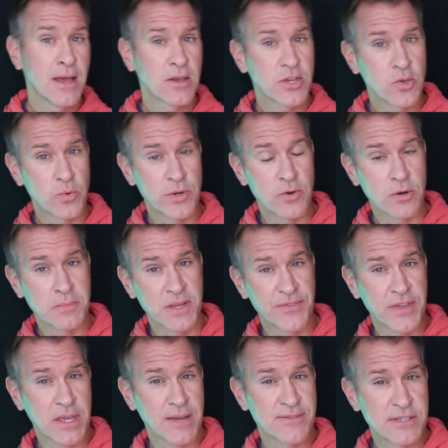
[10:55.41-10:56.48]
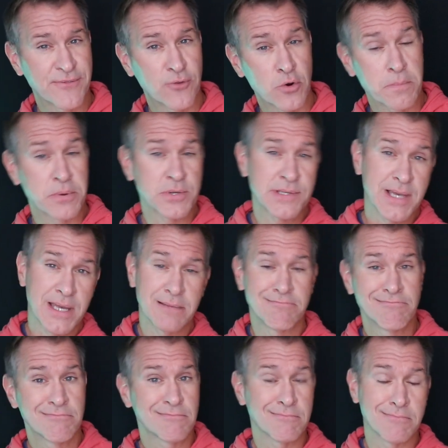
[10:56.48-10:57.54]
you would normally think of as 4%
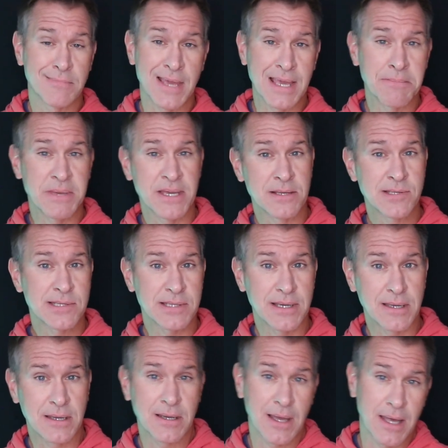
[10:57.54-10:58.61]
maybe it's like,